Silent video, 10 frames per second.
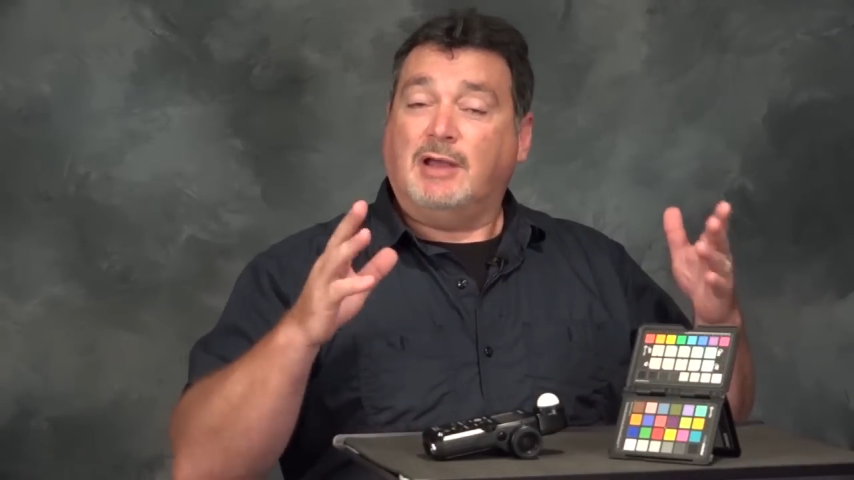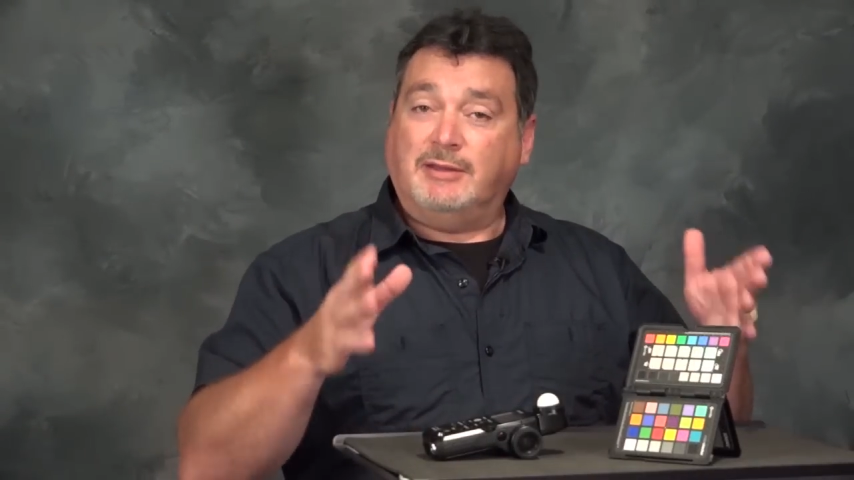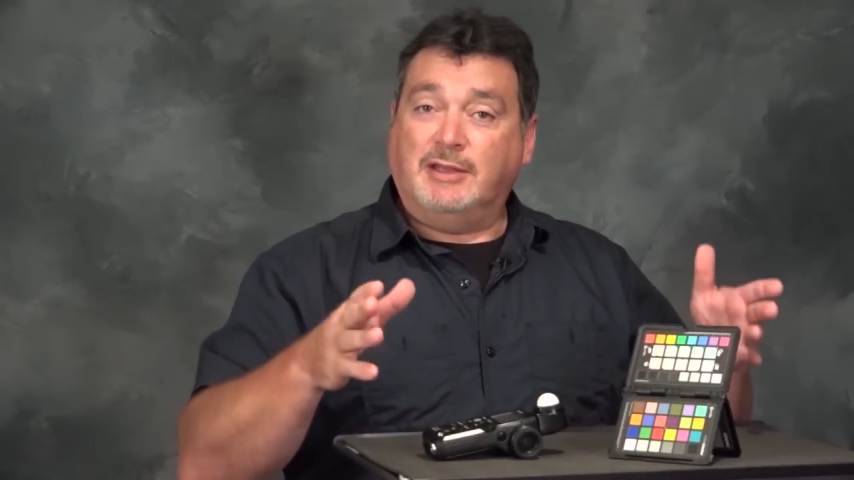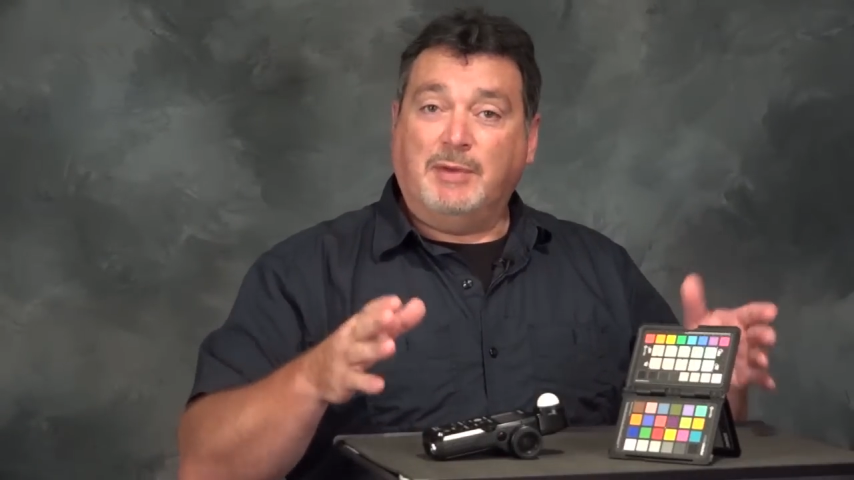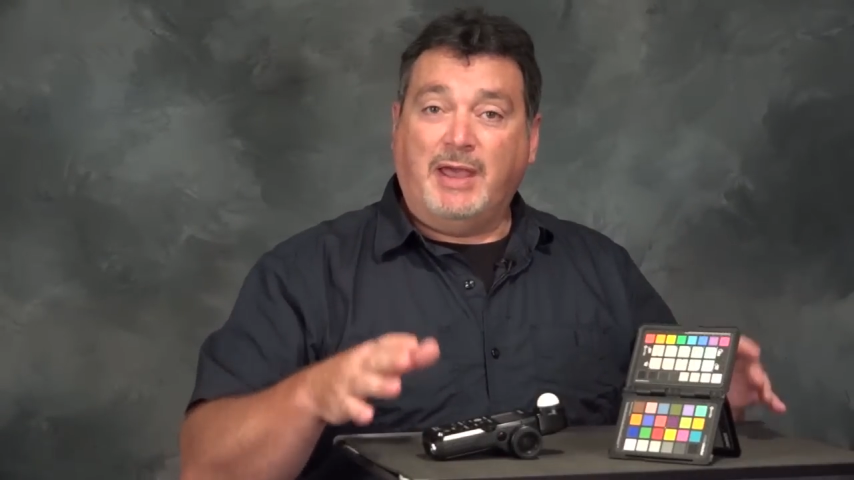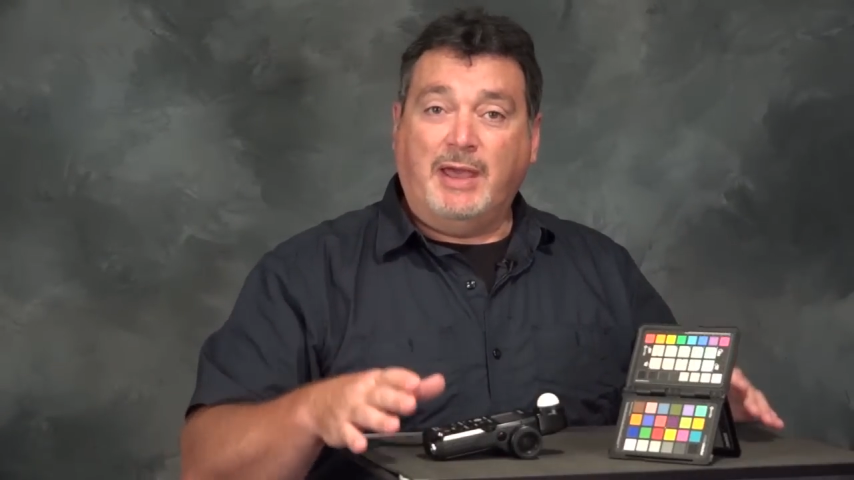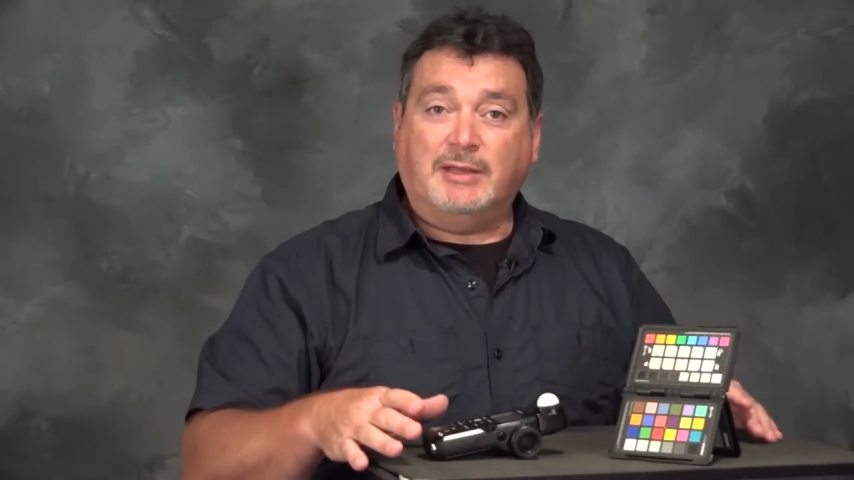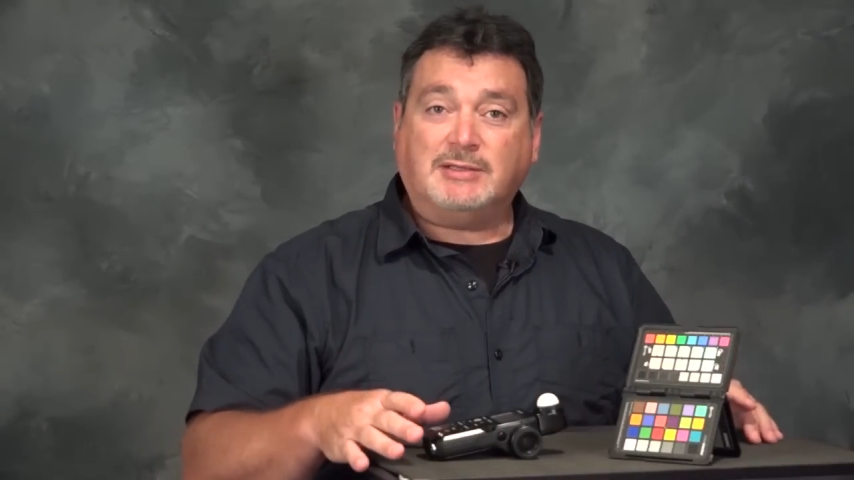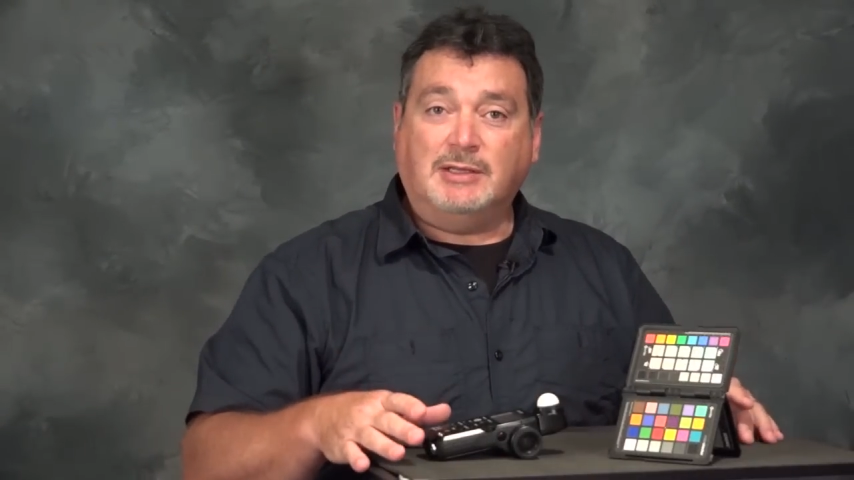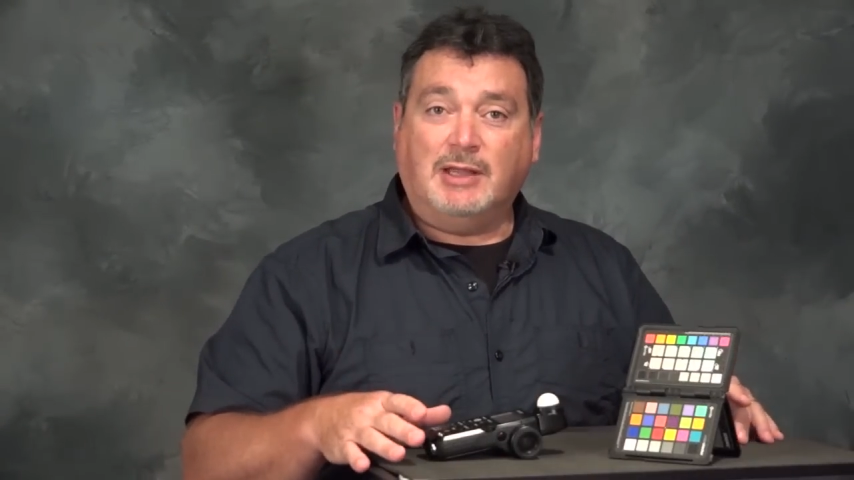I did my
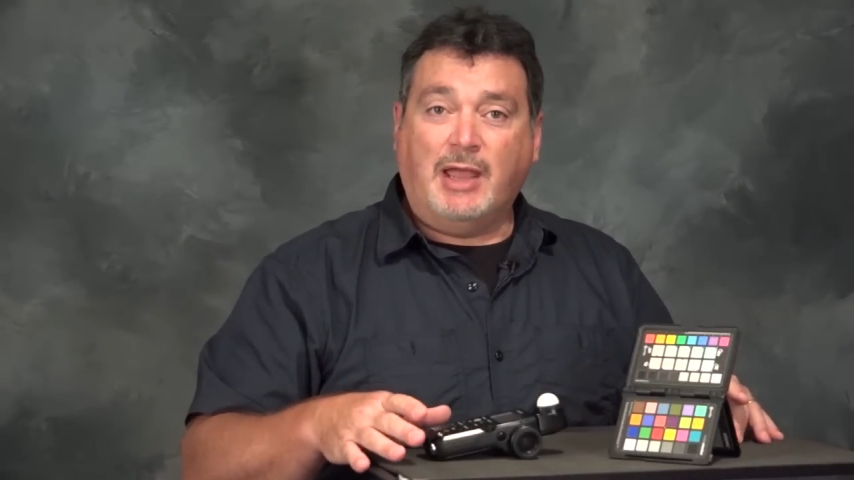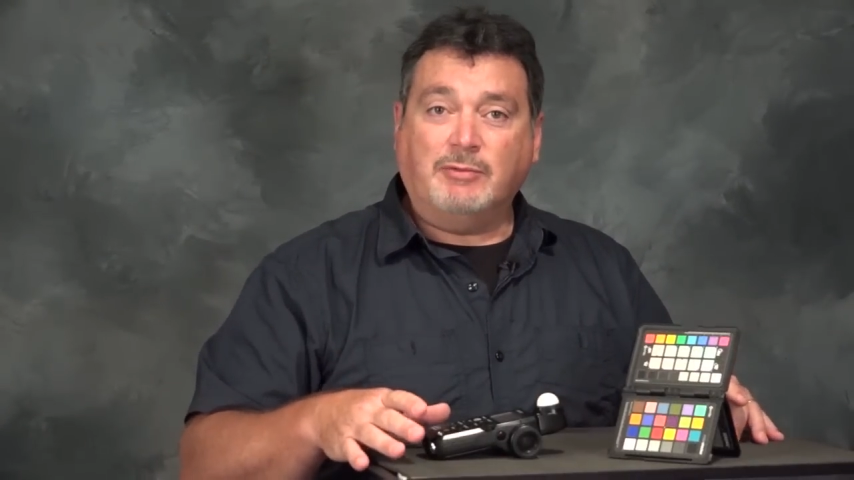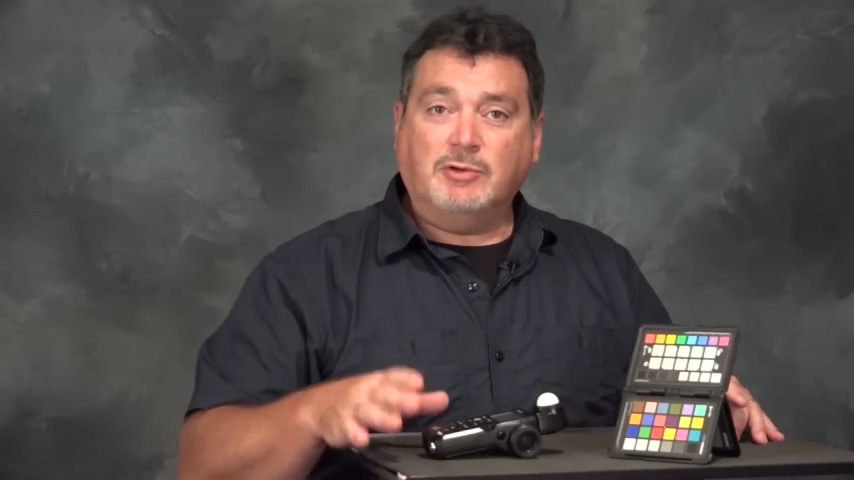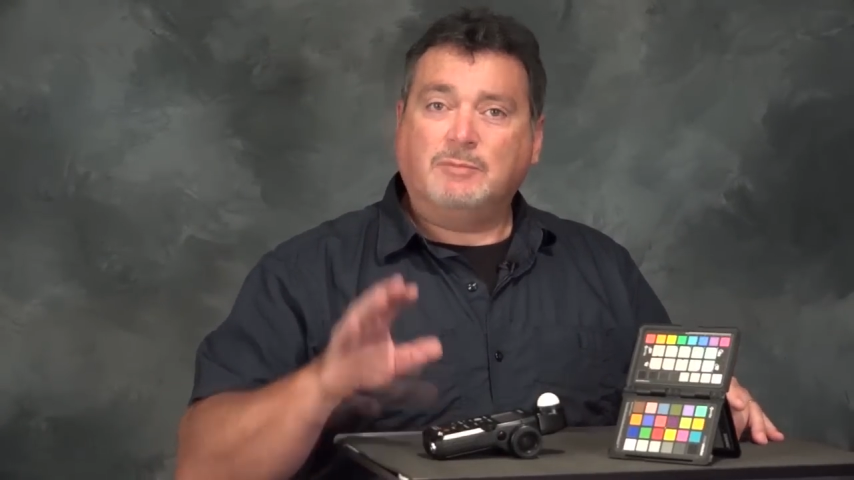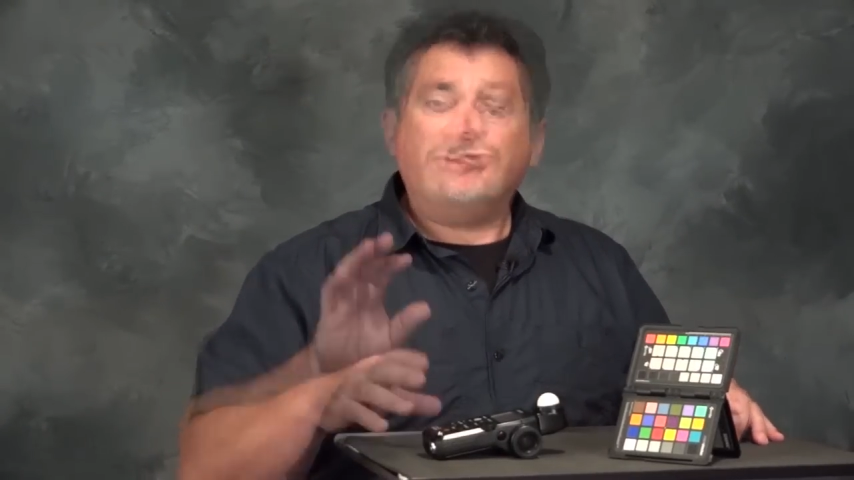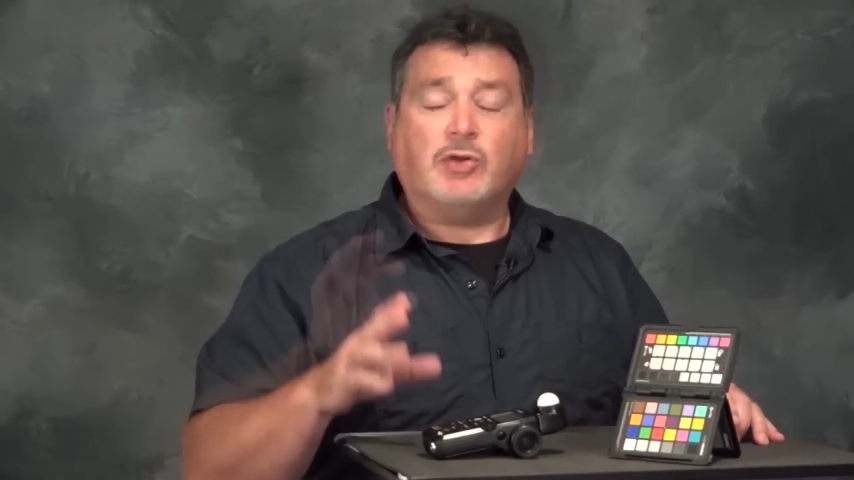edits in Lightroom.